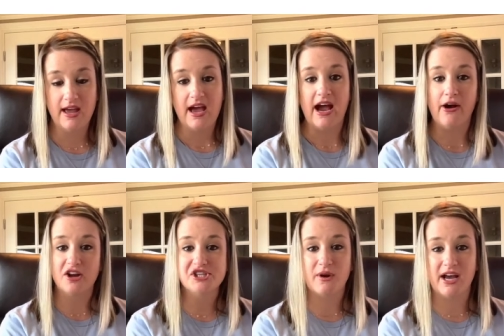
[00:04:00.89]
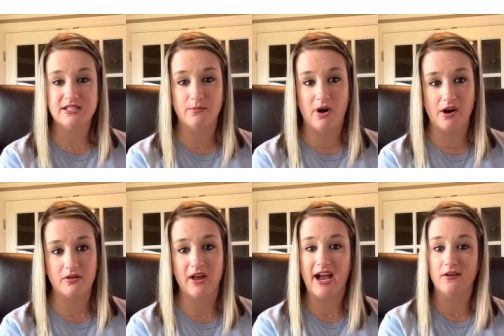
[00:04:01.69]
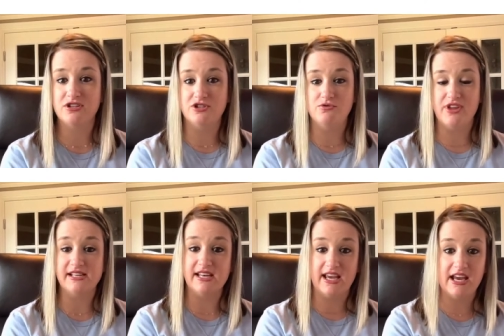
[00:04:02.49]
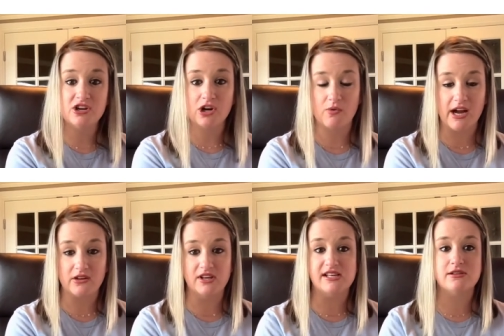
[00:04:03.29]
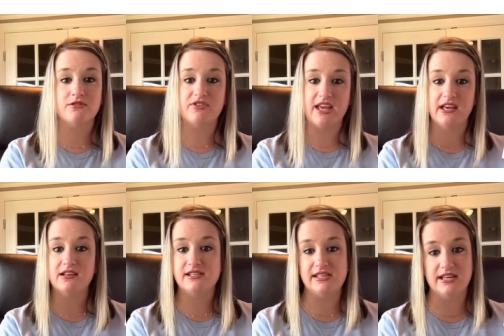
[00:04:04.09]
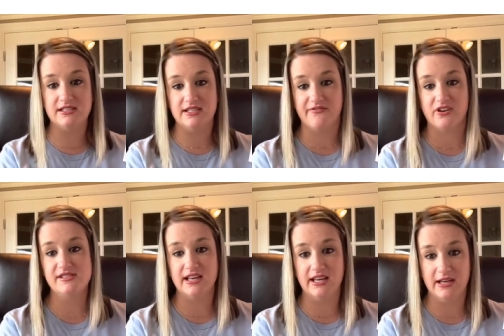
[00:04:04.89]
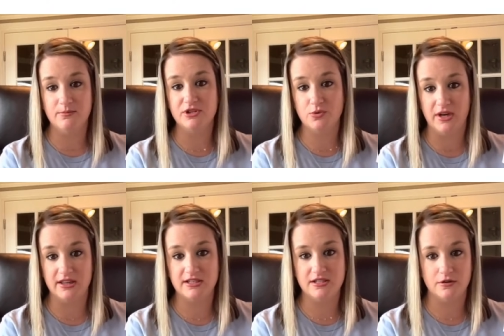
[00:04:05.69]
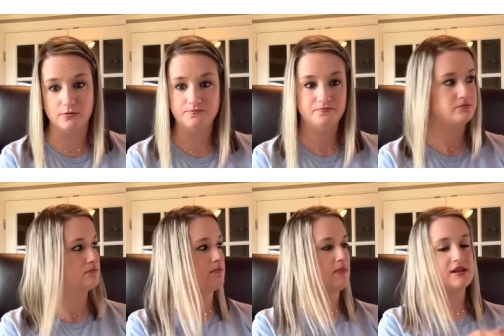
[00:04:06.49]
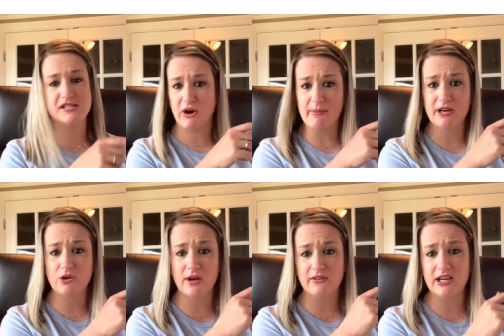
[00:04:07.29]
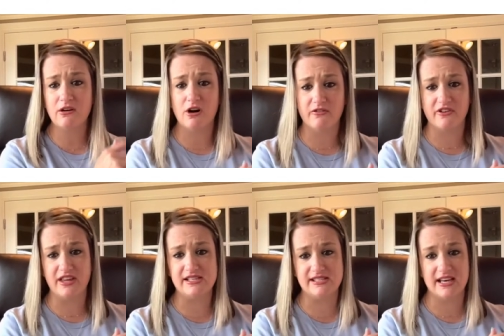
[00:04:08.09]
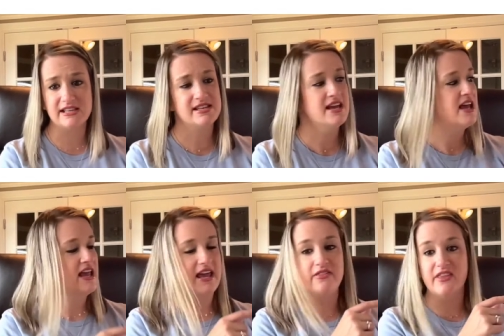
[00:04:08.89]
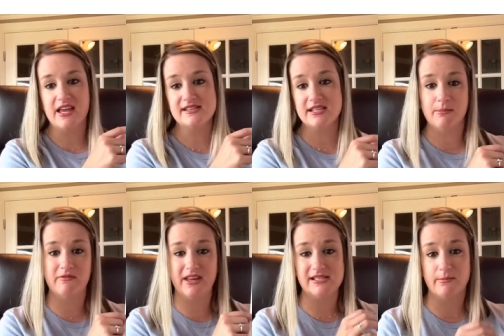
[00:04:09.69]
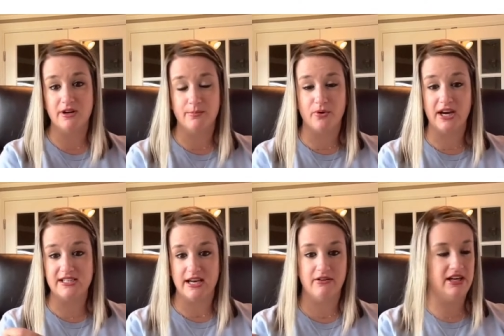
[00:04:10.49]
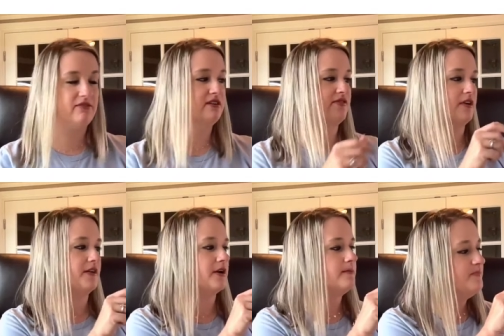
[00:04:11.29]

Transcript: I also had to model how to do things incorrectly so that they could see the difference in between the two. So I'm going to quickly go over these six, and then some of these I'm going to break down even further.